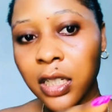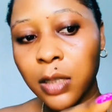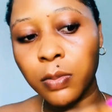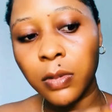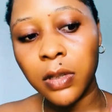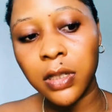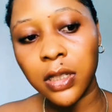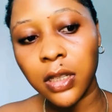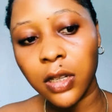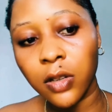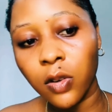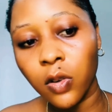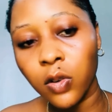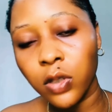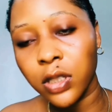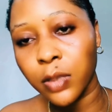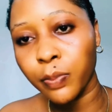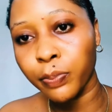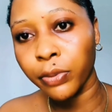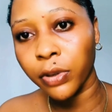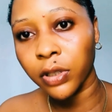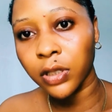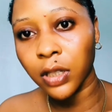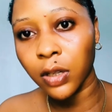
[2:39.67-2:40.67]
place, they wrote
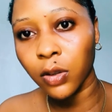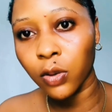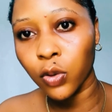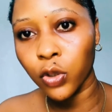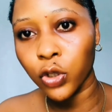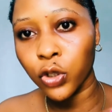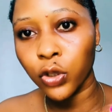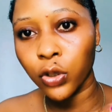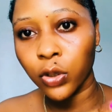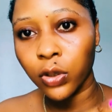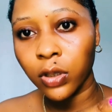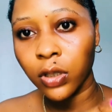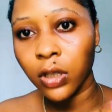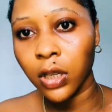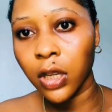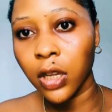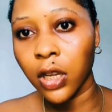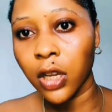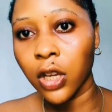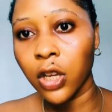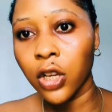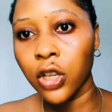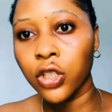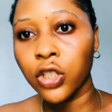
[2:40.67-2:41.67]
body lotion.
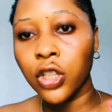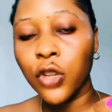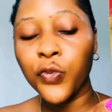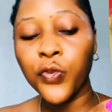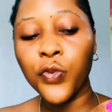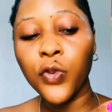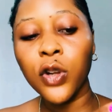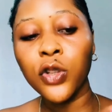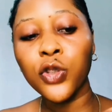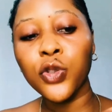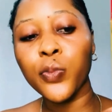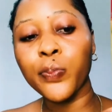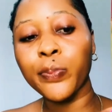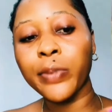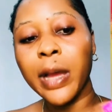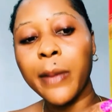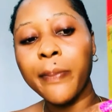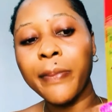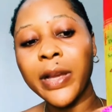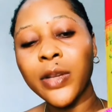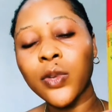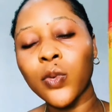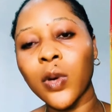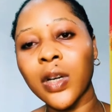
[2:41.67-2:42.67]
So if you want to
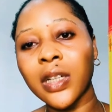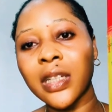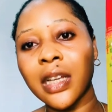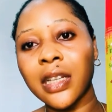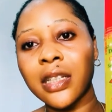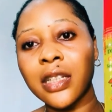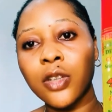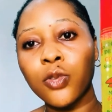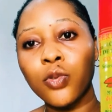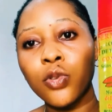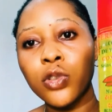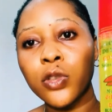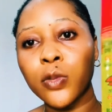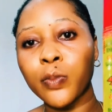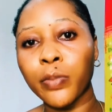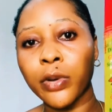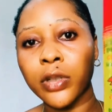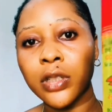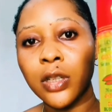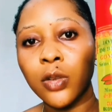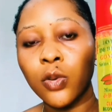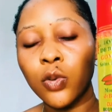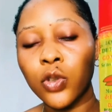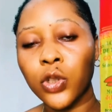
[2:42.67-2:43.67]
buy the one that they wrote
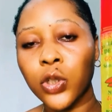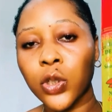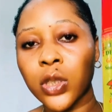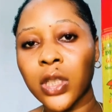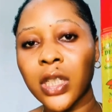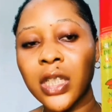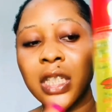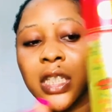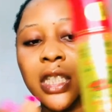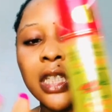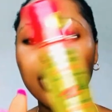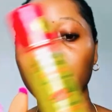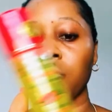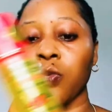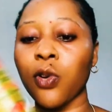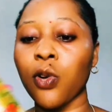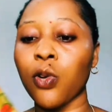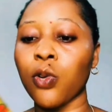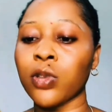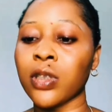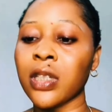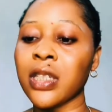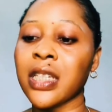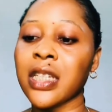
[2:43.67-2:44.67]
body lotion, this
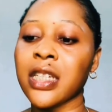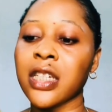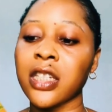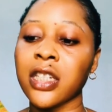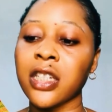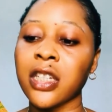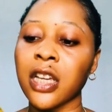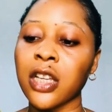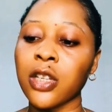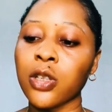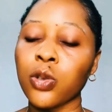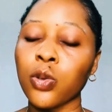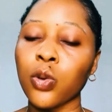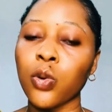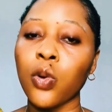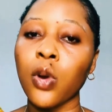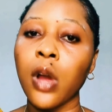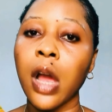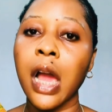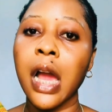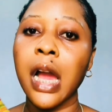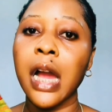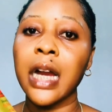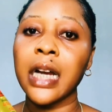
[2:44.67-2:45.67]
is
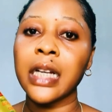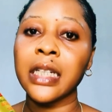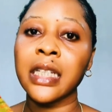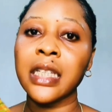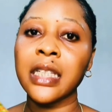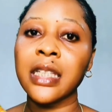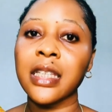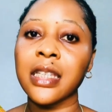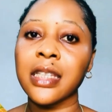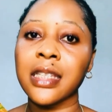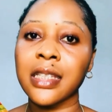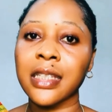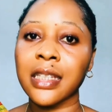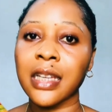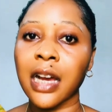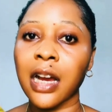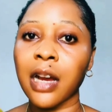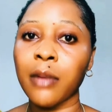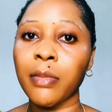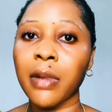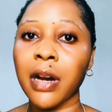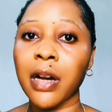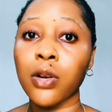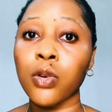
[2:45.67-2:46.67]
gentle, this is
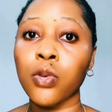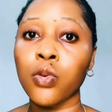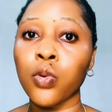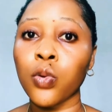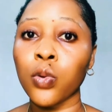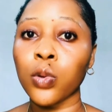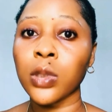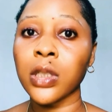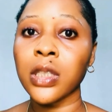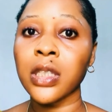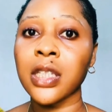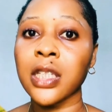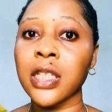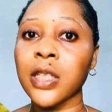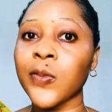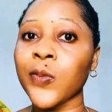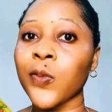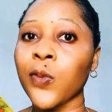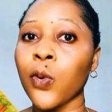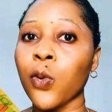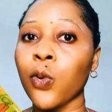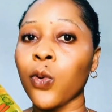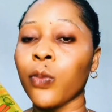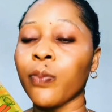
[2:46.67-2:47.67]
calm and cool, this
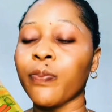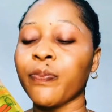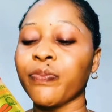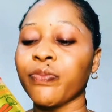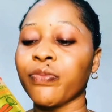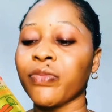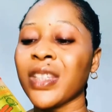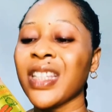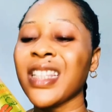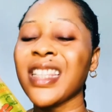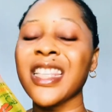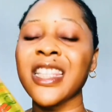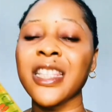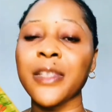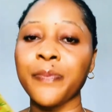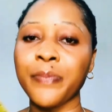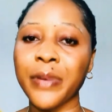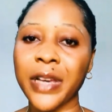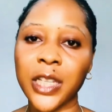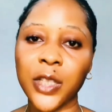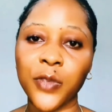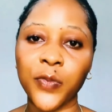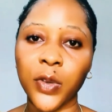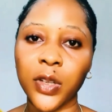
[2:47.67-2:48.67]
is
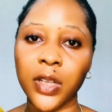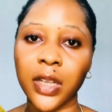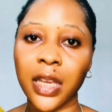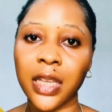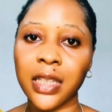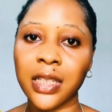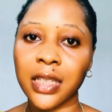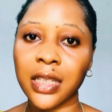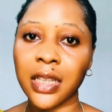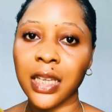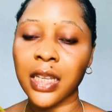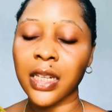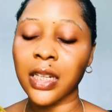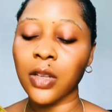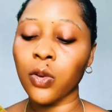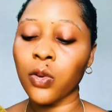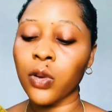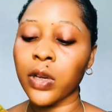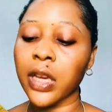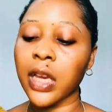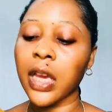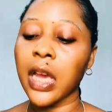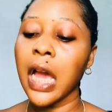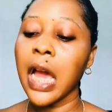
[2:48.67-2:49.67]
best for the skin,
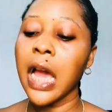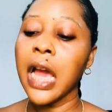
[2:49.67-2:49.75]
okay?